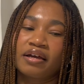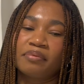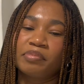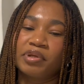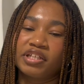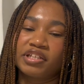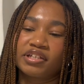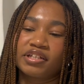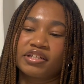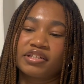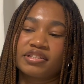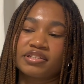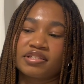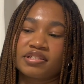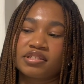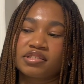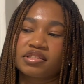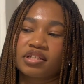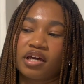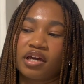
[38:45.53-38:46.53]

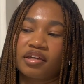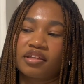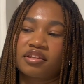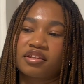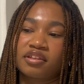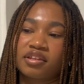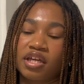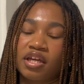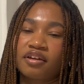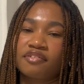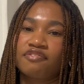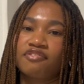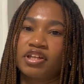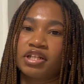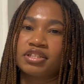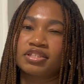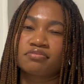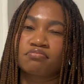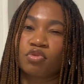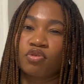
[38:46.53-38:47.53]
because I think Finn
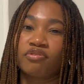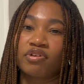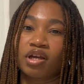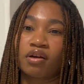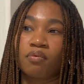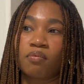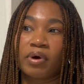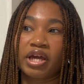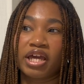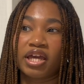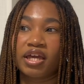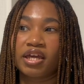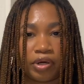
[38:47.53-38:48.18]
is moving away.